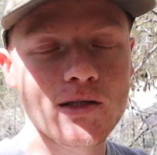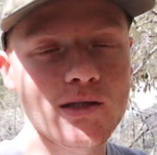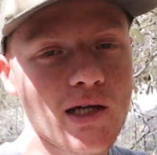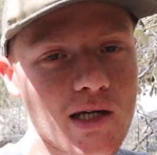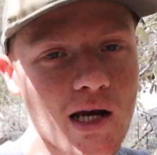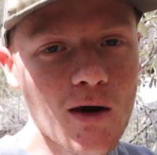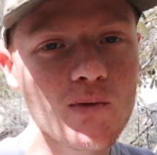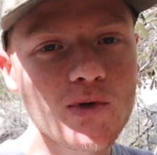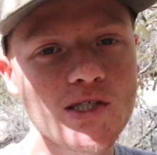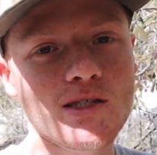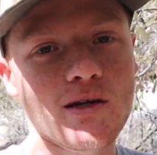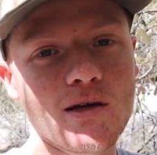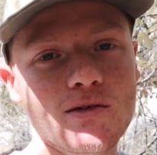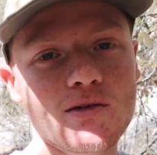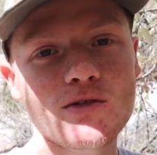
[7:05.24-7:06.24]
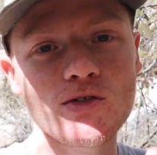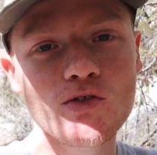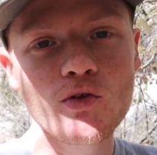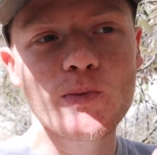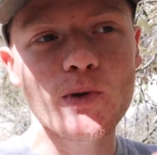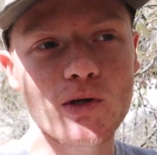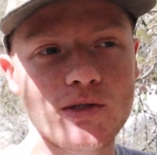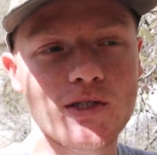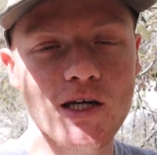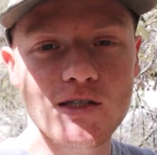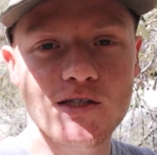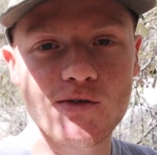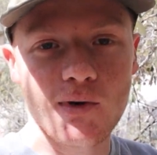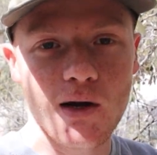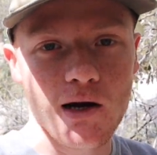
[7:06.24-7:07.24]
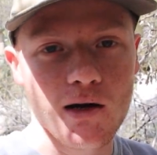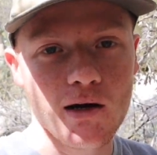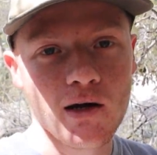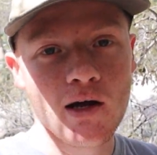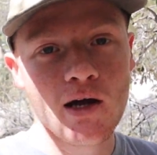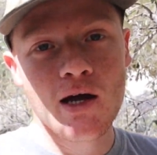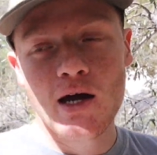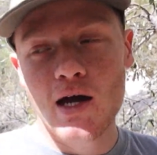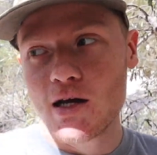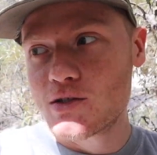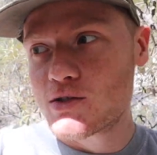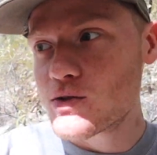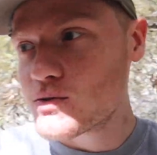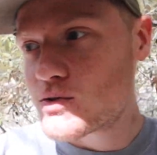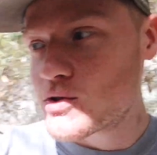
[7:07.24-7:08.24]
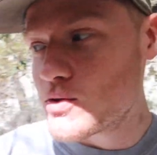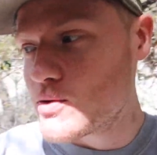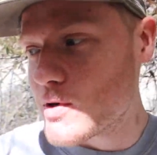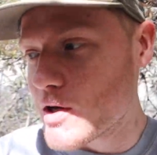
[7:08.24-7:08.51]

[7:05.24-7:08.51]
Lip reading: they cannot withstand super intense fire, and due to